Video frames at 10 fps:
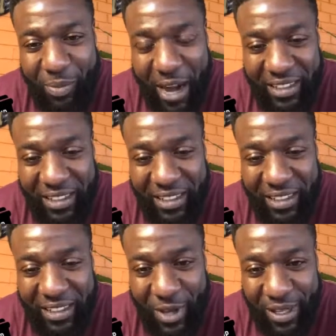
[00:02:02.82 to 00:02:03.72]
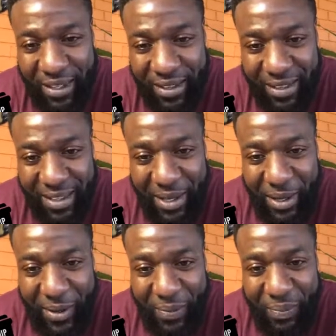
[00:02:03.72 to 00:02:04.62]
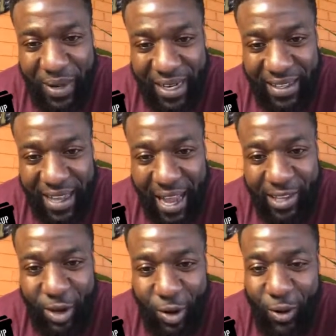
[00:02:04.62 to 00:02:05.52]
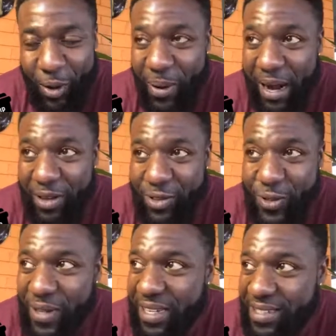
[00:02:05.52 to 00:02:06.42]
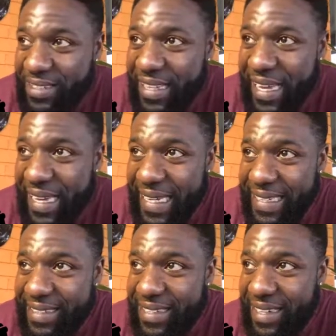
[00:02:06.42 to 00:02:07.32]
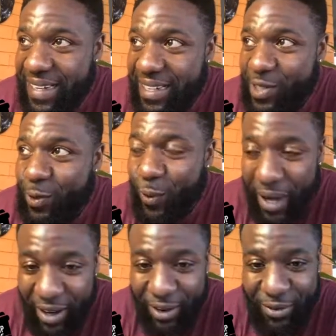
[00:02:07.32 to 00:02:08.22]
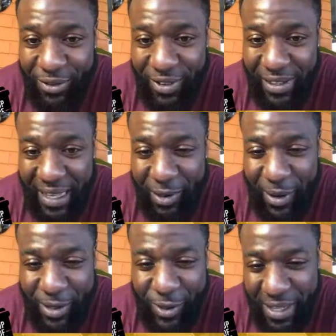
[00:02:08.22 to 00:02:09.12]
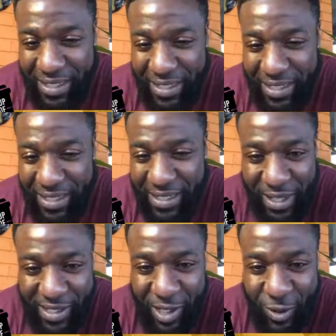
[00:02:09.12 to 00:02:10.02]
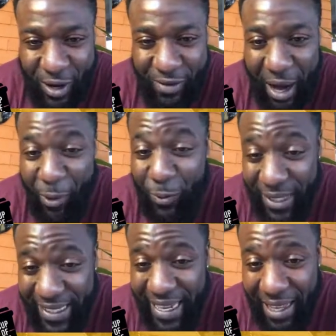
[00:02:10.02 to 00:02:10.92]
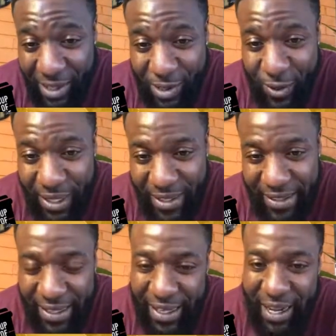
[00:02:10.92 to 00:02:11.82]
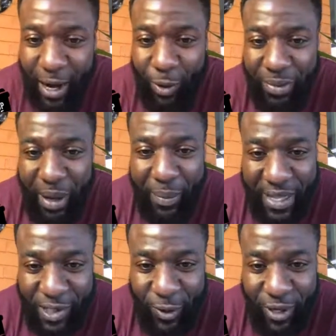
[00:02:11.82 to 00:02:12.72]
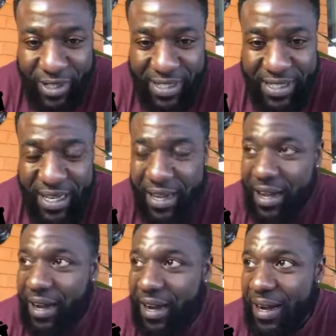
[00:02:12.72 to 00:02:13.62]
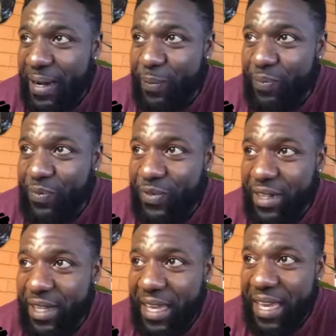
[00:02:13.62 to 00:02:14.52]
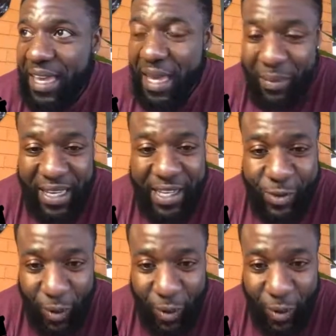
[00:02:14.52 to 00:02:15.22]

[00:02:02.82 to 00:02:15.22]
practice of yoga, but I know around 2012, like around 2011, 2012, I really got into it. One of my mentors, him and his